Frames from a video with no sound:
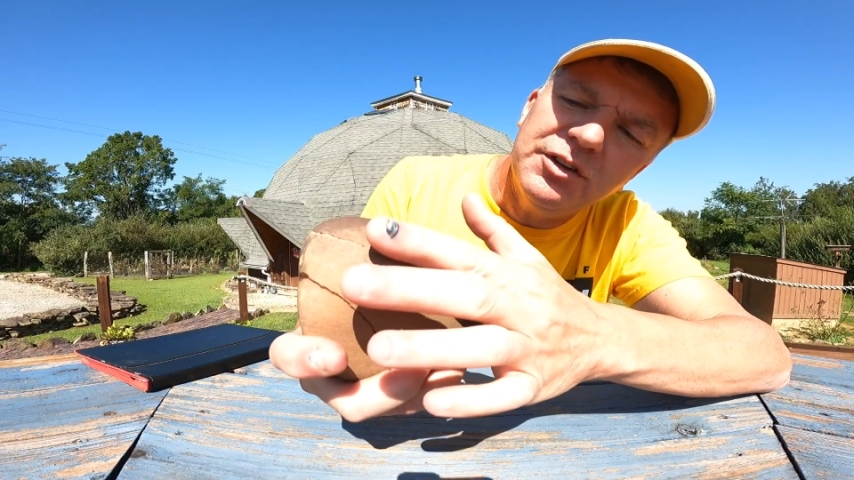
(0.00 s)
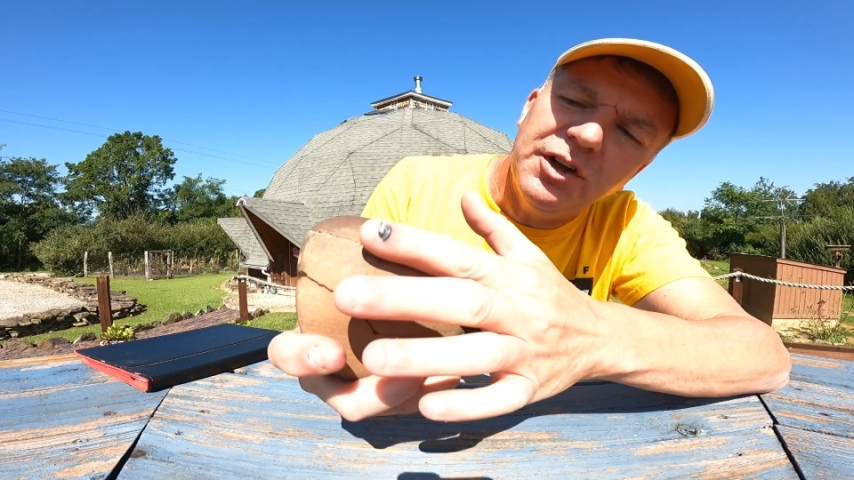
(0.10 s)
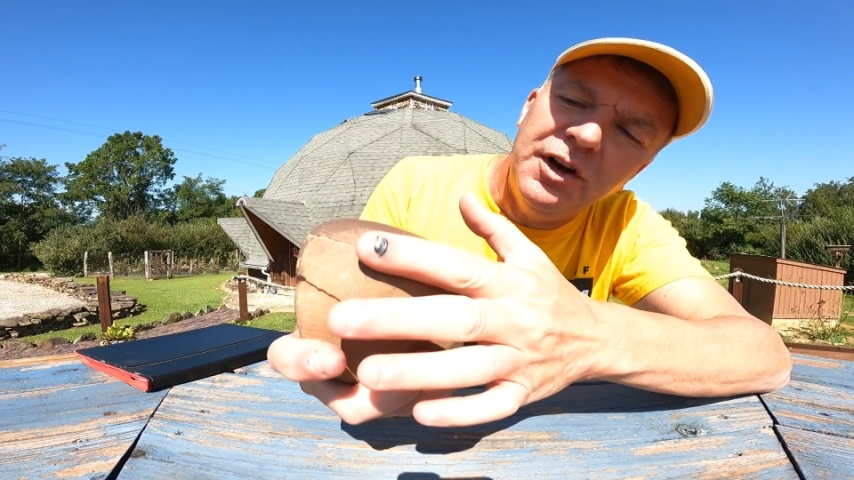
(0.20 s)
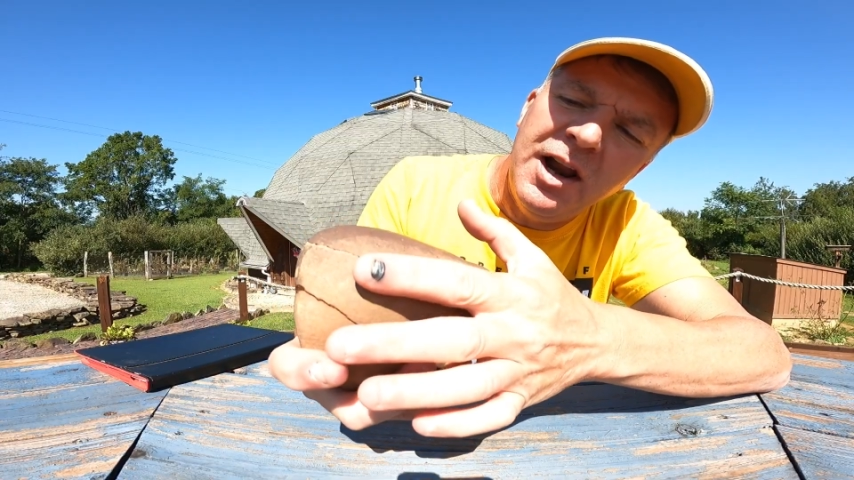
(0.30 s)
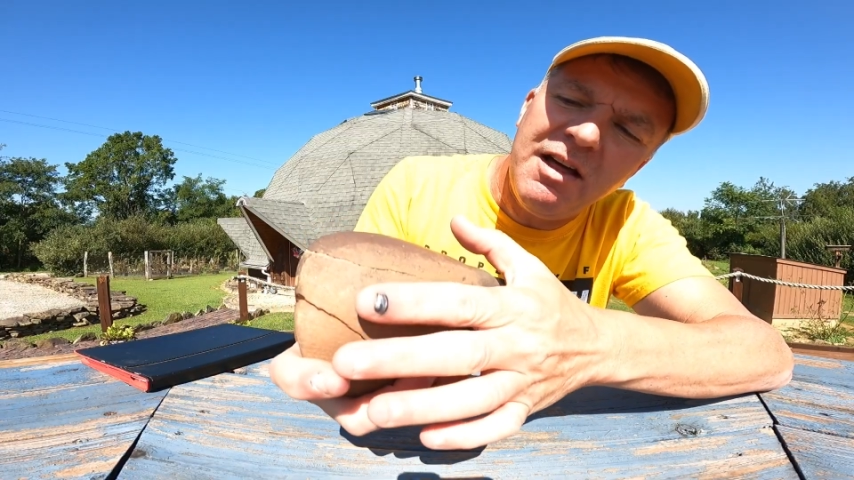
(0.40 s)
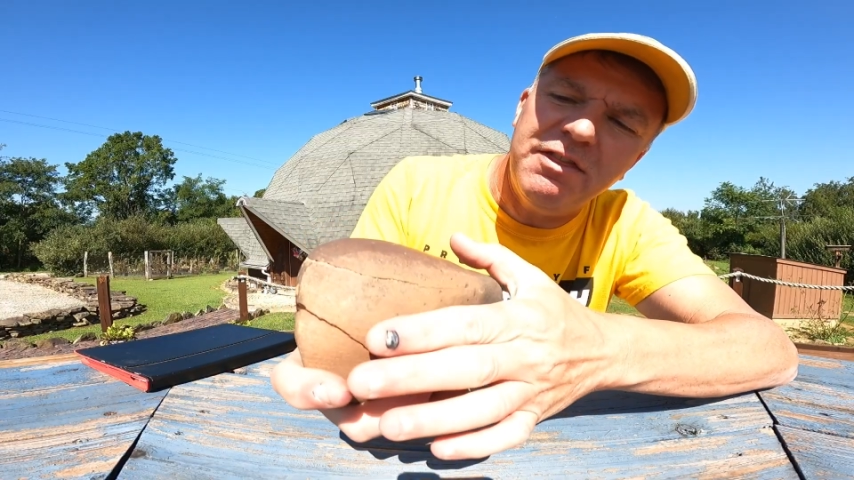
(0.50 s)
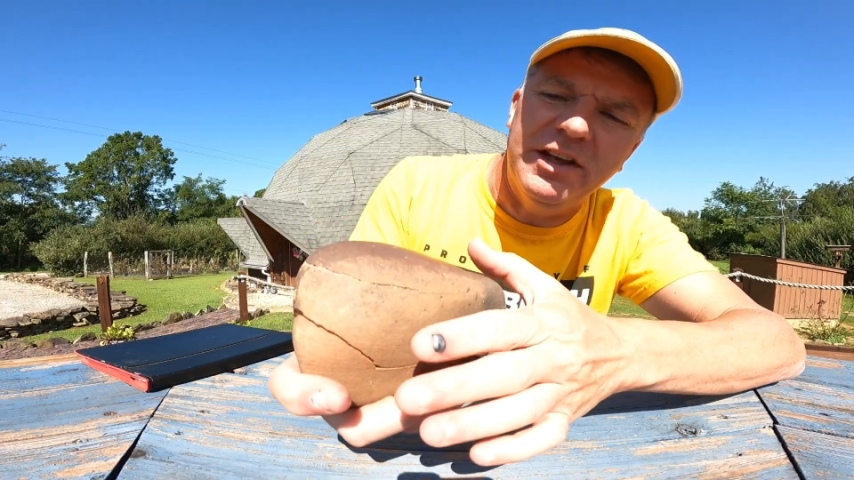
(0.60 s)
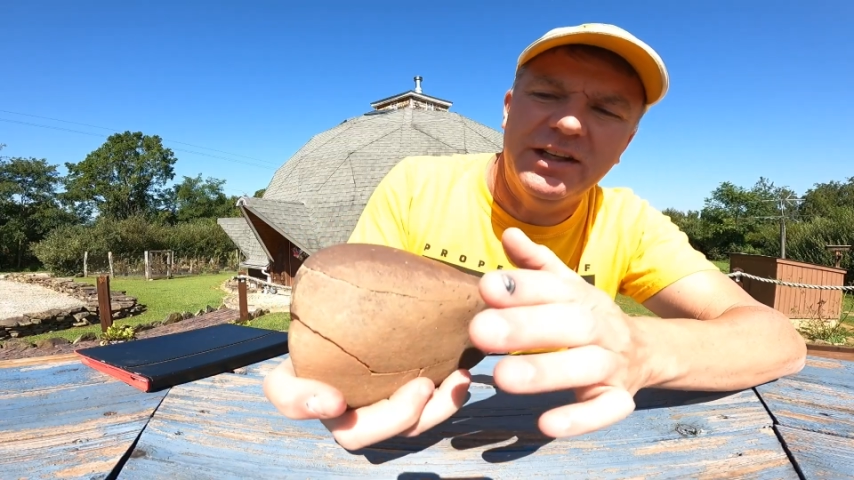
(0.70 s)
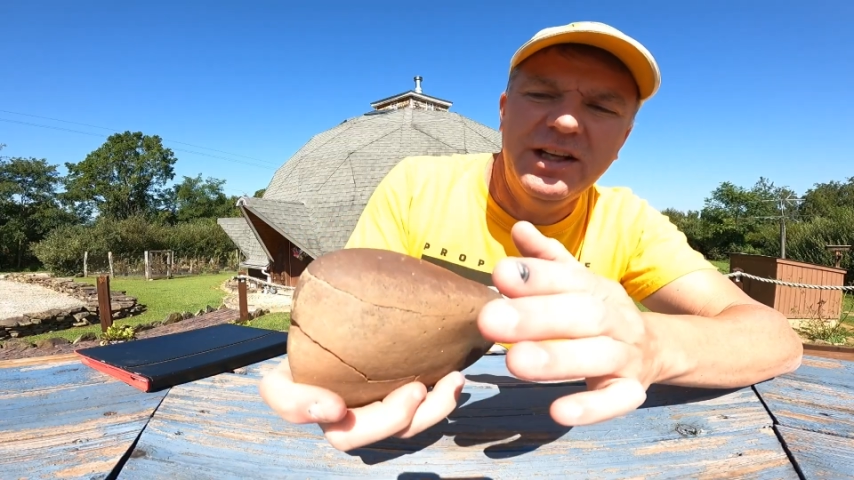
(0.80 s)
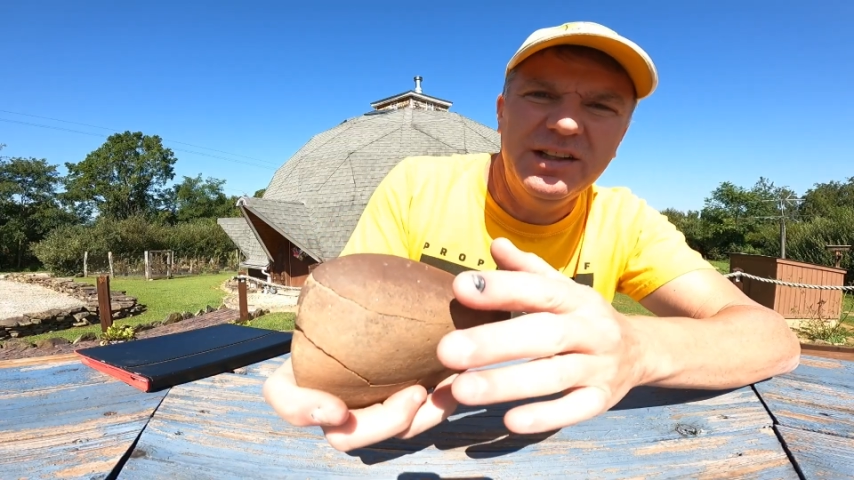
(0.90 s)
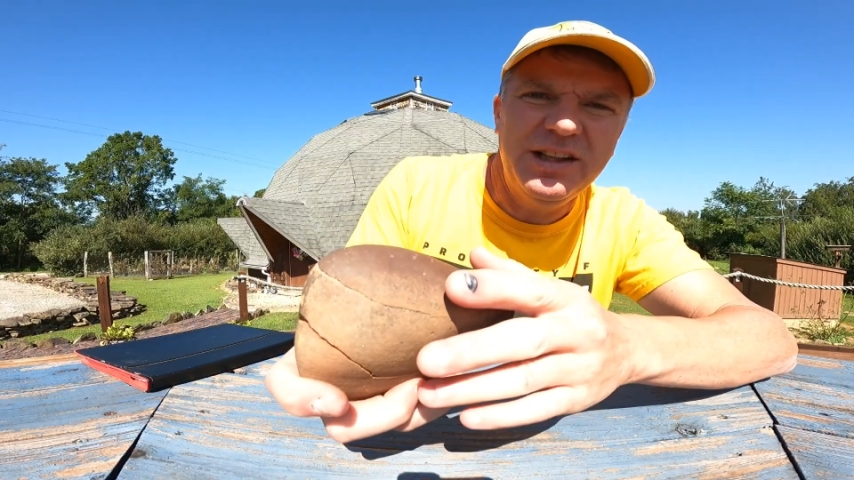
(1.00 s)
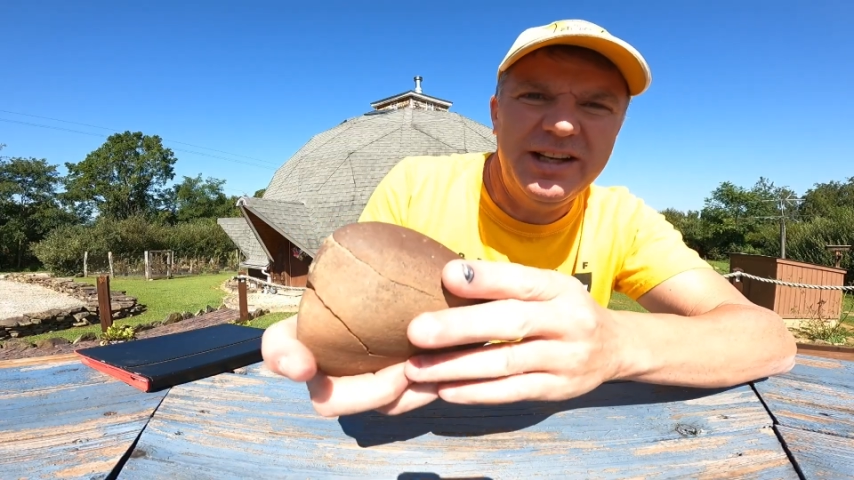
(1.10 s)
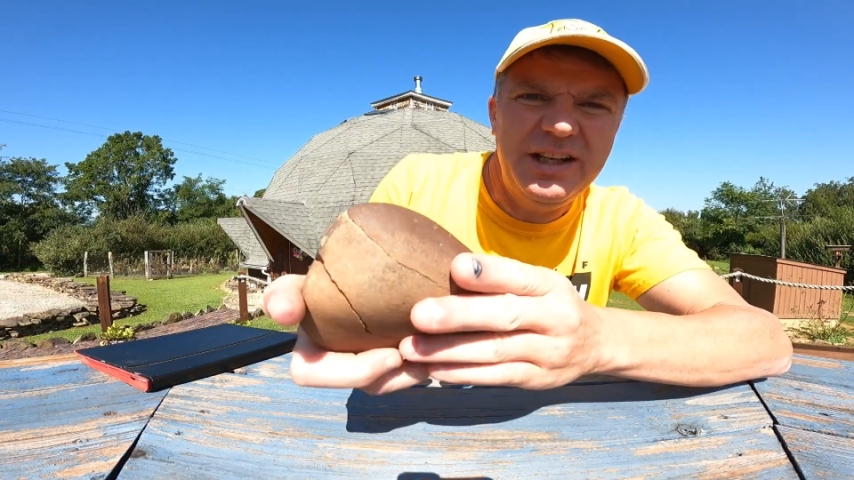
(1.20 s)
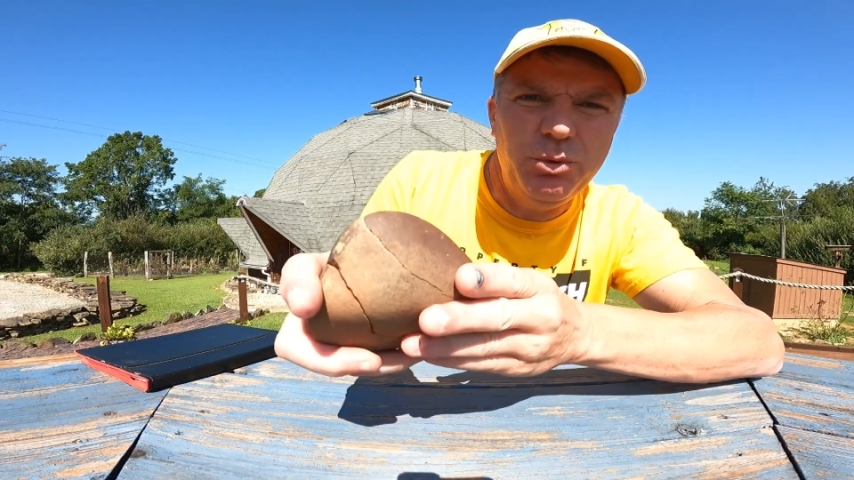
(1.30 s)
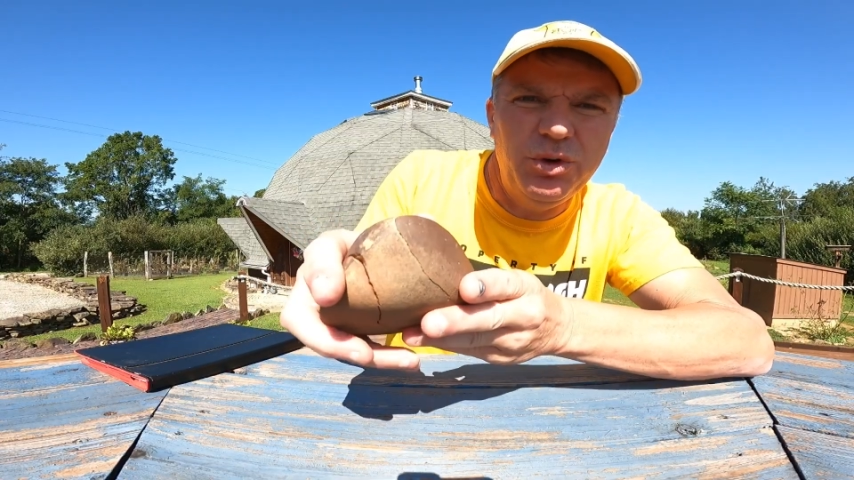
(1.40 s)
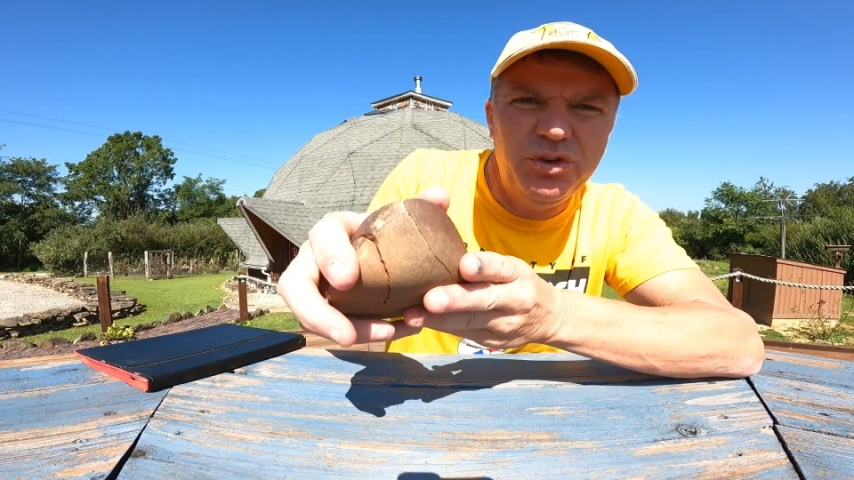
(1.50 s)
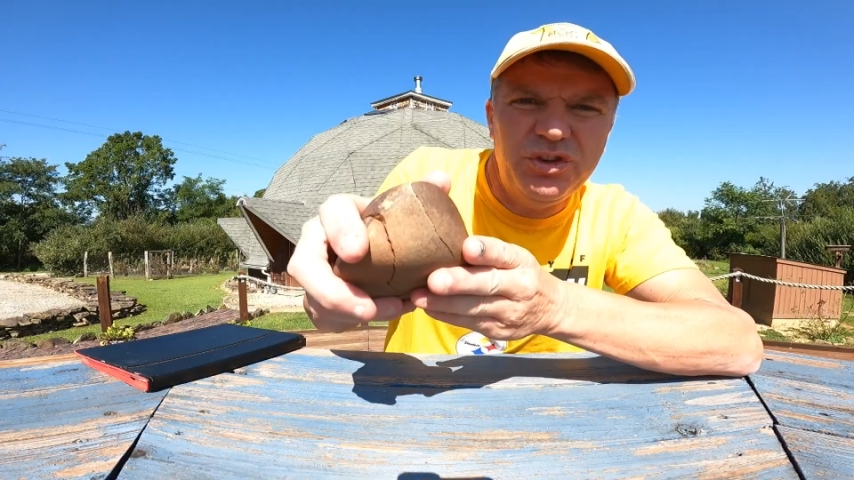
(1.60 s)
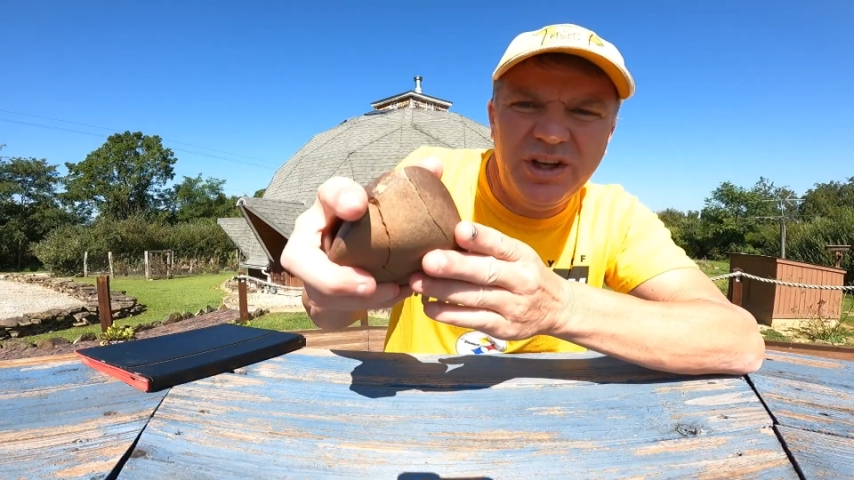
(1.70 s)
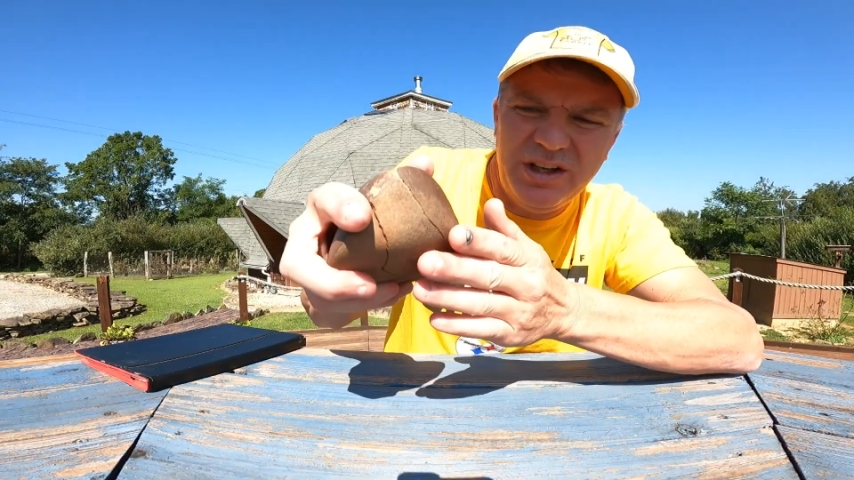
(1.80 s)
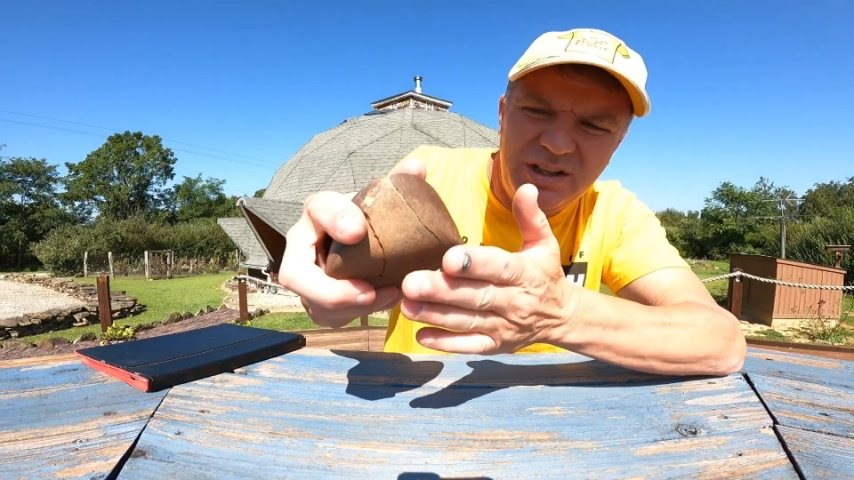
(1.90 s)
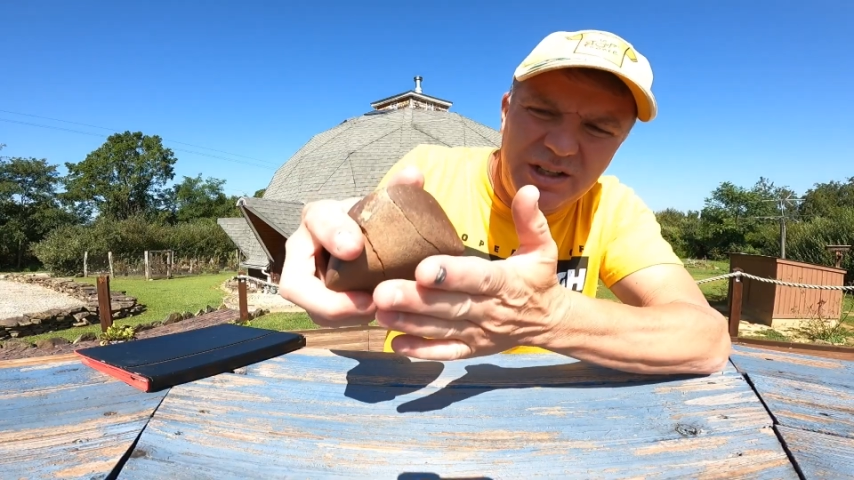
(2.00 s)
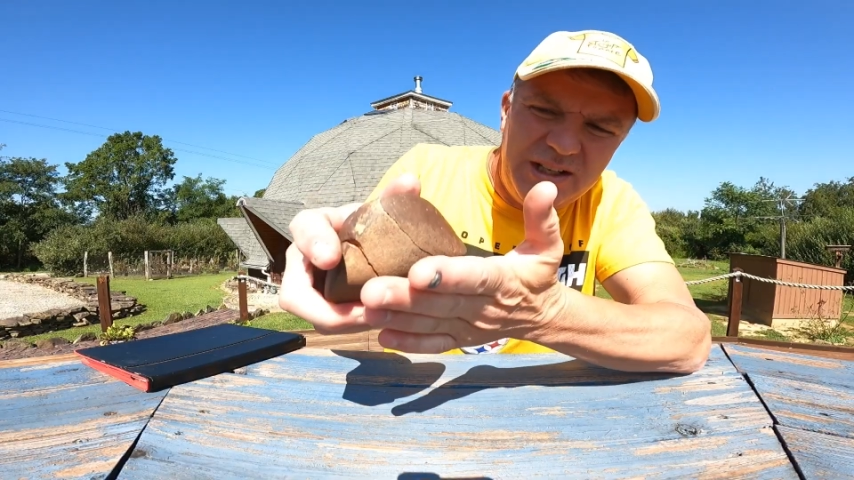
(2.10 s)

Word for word: to nothing, like it was uh,